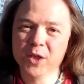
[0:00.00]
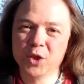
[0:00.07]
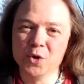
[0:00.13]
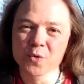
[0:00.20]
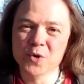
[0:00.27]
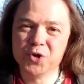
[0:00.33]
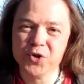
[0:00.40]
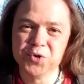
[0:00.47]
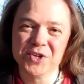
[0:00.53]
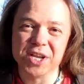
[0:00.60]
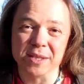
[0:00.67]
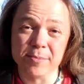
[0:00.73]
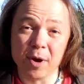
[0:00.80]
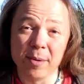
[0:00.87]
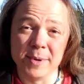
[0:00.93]
to choose
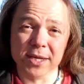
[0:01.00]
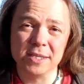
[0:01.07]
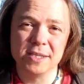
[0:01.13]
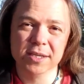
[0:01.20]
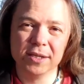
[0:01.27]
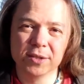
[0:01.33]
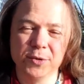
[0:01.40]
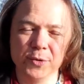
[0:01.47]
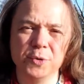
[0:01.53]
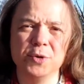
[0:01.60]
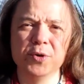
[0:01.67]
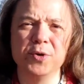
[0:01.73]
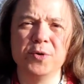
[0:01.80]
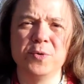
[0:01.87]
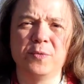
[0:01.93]
that moment to
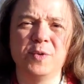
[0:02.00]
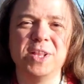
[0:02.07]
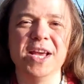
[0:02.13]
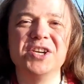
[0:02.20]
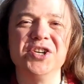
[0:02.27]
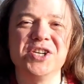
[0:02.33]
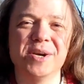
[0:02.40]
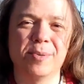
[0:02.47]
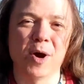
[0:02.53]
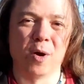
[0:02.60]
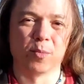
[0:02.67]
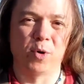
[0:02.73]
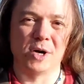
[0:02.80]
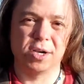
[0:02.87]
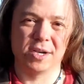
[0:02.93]
do relationship
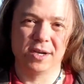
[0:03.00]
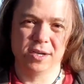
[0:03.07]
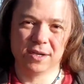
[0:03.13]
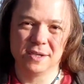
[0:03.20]
homework,